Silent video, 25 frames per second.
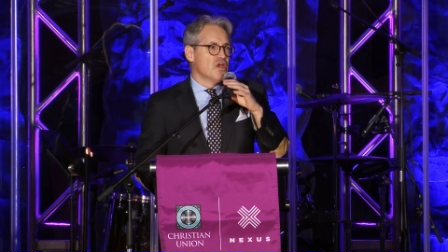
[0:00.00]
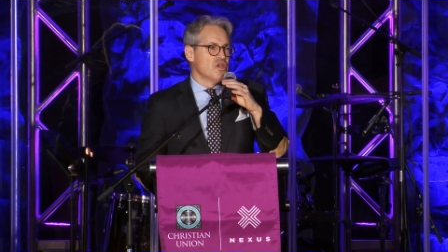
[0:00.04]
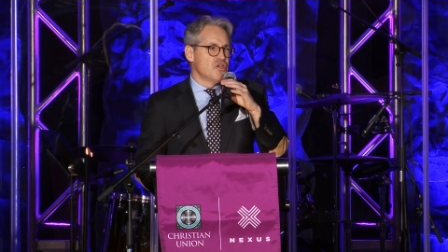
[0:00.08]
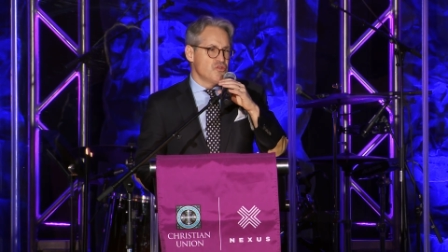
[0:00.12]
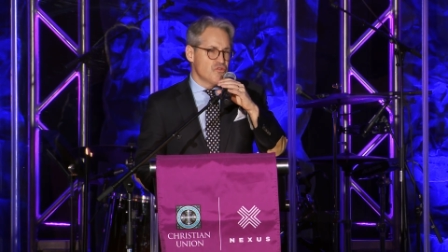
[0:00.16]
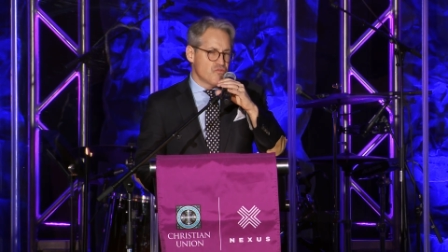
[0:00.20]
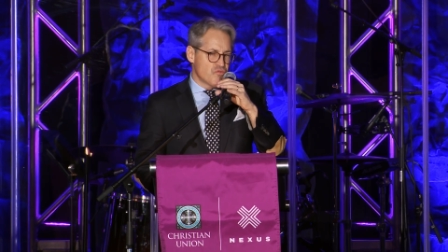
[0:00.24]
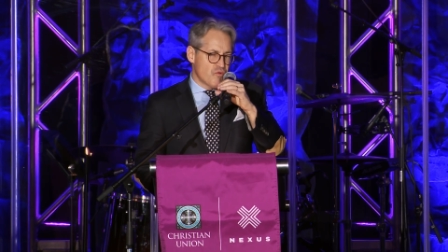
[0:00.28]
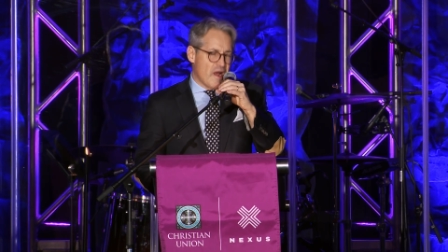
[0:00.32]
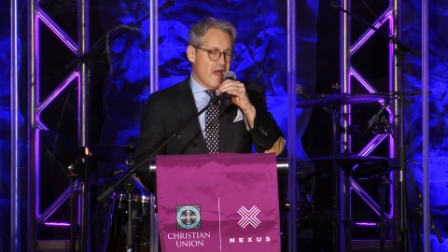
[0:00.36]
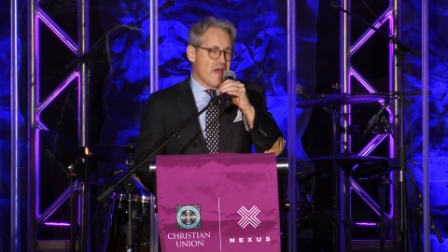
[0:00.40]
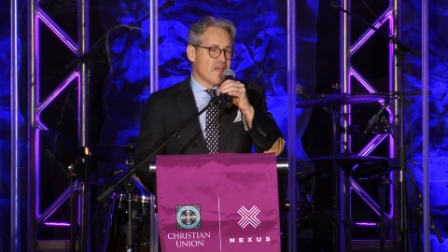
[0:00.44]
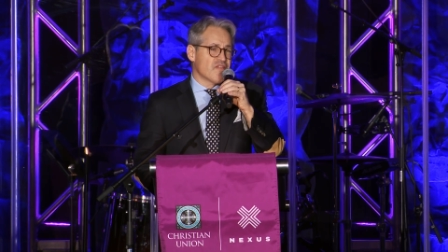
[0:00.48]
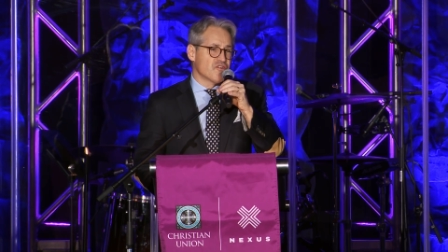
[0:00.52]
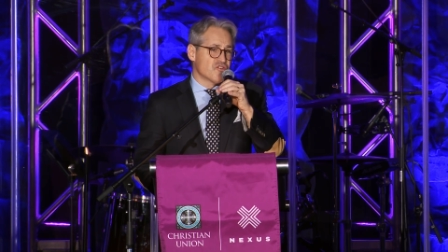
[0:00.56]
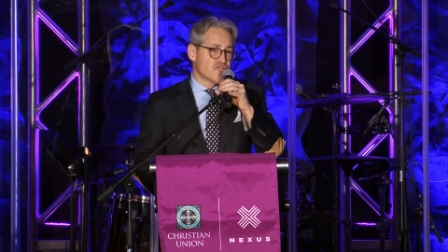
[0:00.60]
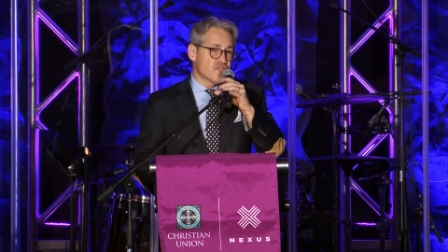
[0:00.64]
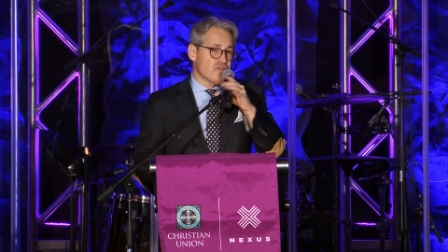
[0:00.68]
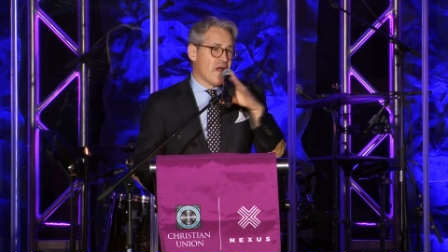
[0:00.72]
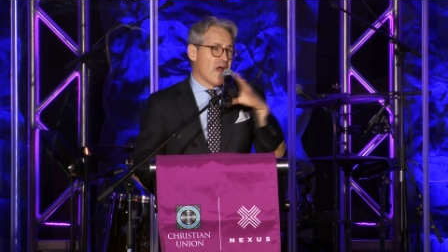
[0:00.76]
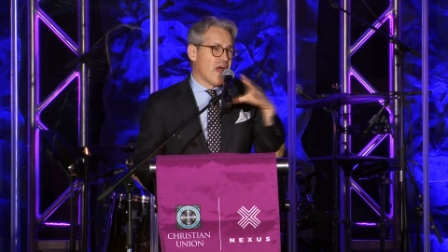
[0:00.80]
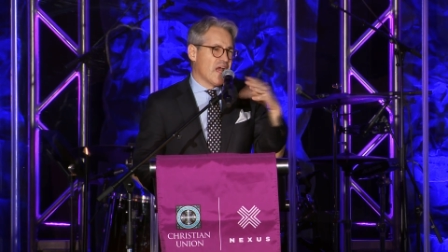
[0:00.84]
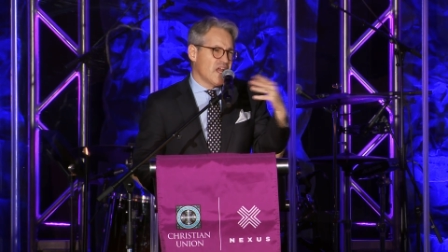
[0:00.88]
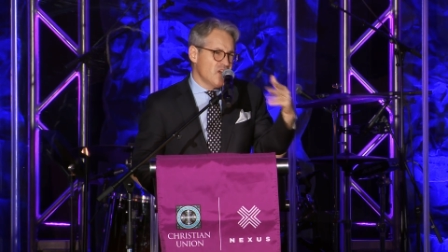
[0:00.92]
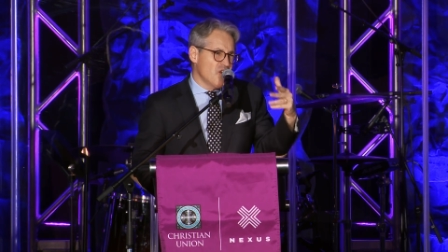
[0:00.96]
You'd rather
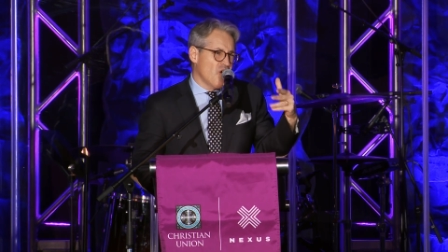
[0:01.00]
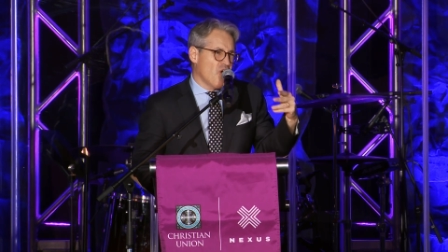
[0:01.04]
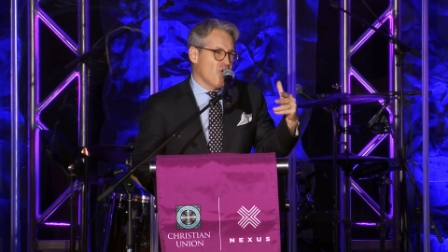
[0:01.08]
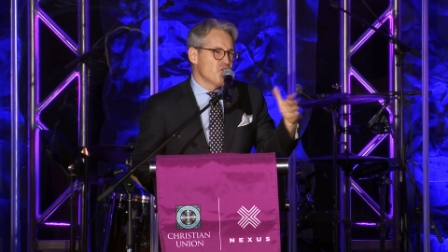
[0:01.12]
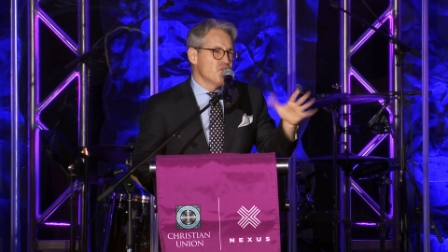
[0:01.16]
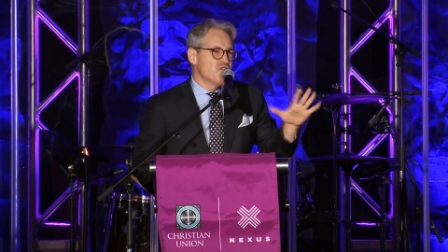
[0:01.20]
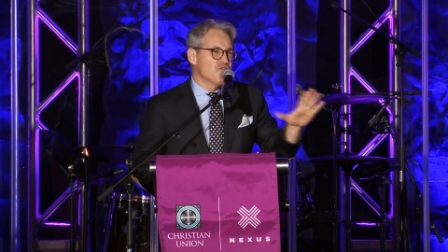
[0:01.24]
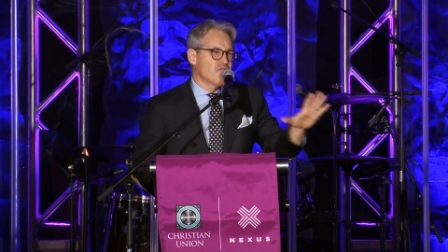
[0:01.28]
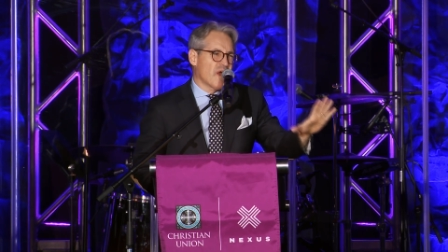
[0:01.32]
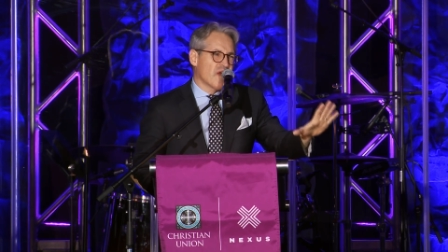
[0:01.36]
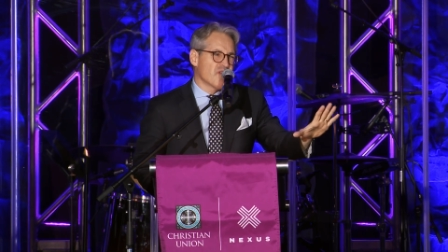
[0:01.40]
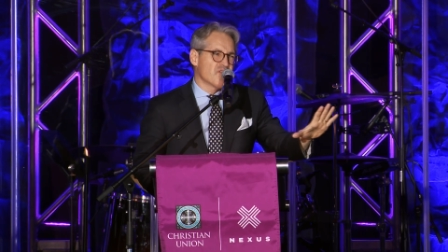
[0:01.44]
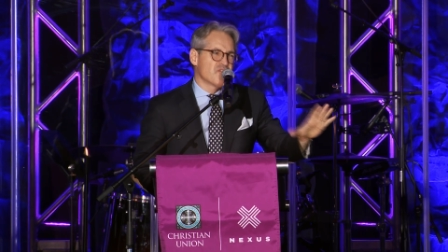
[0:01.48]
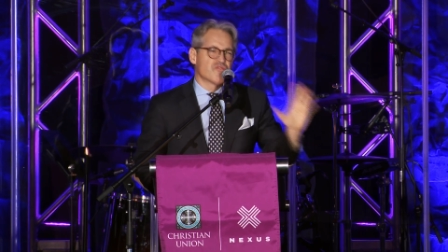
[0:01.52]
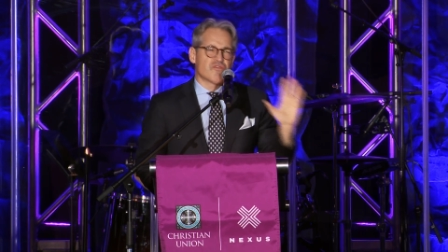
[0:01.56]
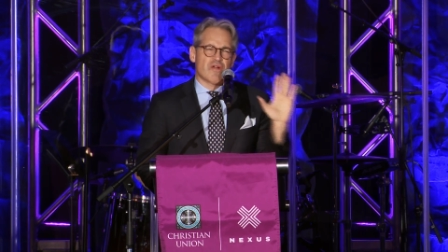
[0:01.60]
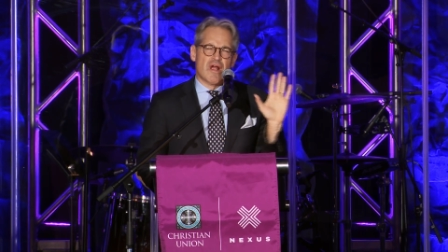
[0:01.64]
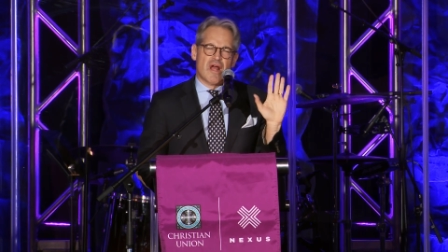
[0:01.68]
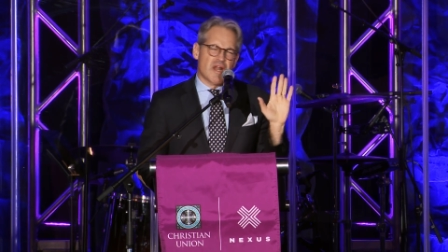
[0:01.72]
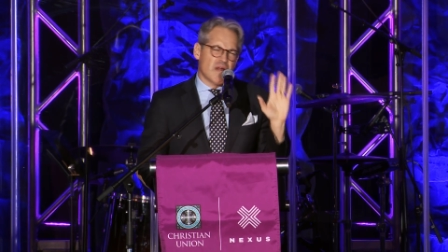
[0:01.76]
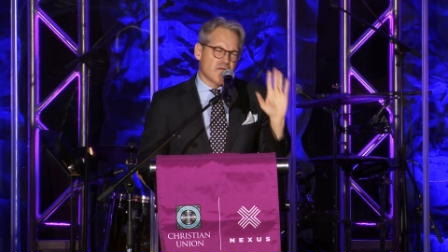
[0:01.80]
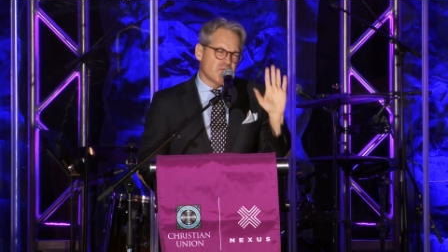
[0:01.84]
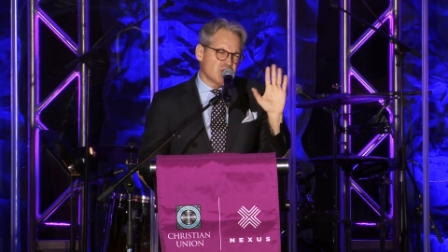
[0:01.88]
drown. I know you'd rather drown.